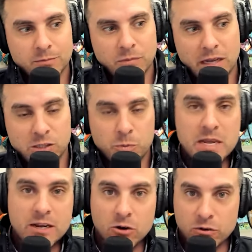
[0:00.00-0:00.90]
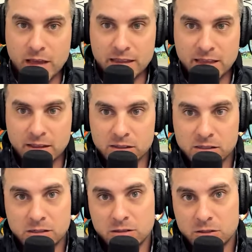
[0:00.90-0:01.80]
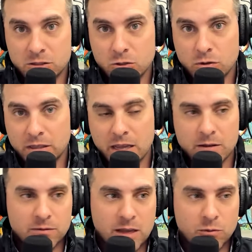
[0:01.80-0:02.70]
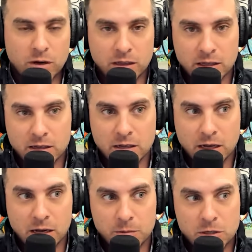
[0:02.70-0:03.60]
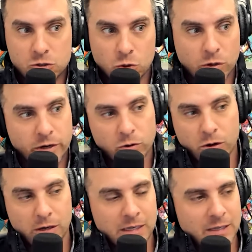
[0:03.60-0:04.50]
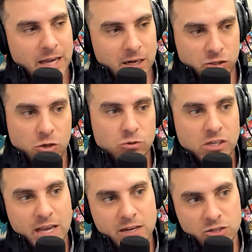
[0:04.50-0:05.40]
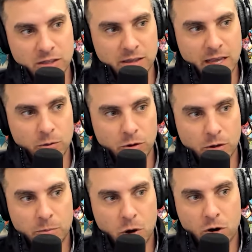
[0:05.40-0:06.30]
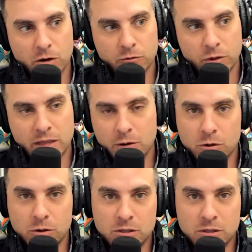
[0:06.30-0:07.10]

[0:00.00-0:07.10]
a speaker that they listened to that they really enjoyed, or an association that they were a part of when they were a